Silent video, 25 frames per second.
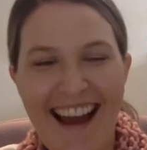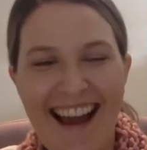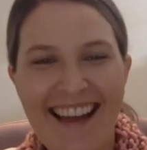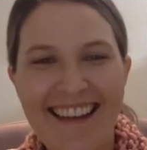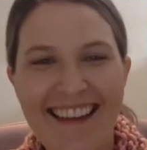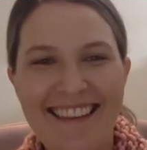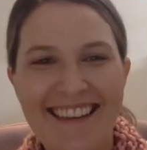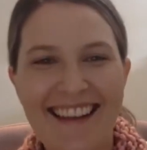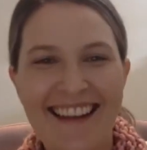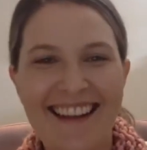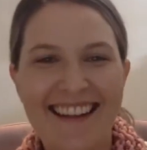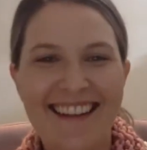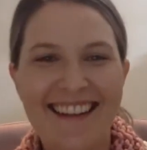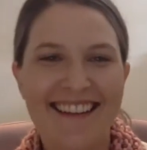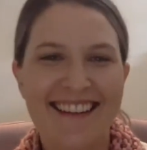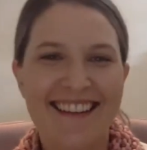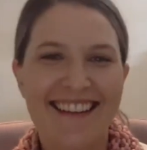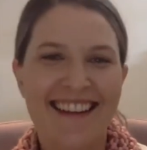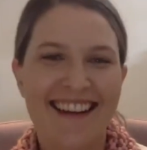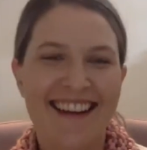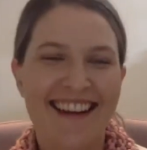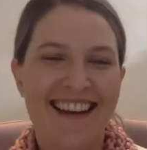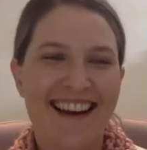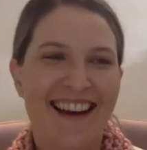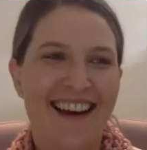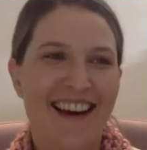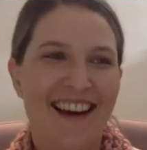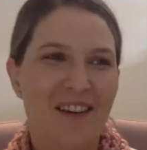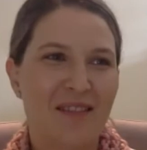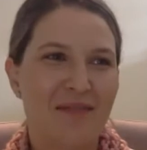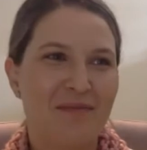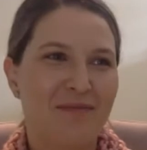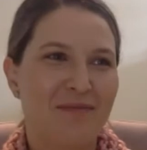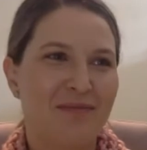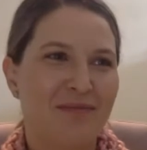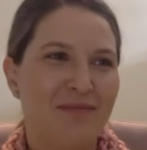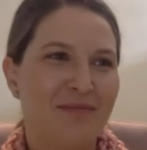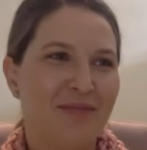and then yeah.
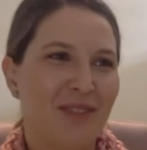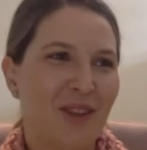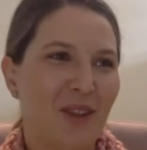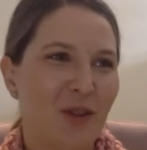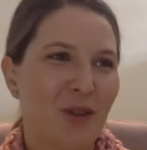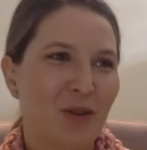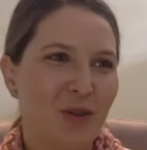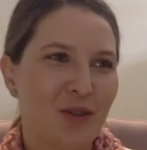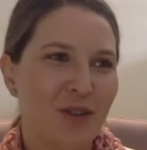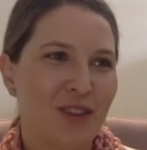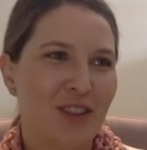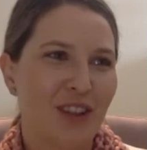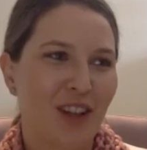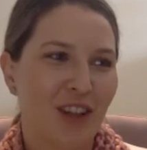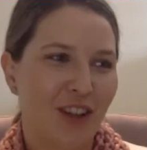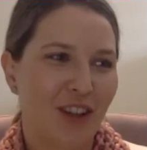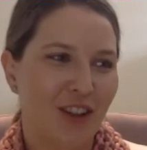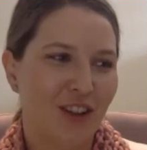um, also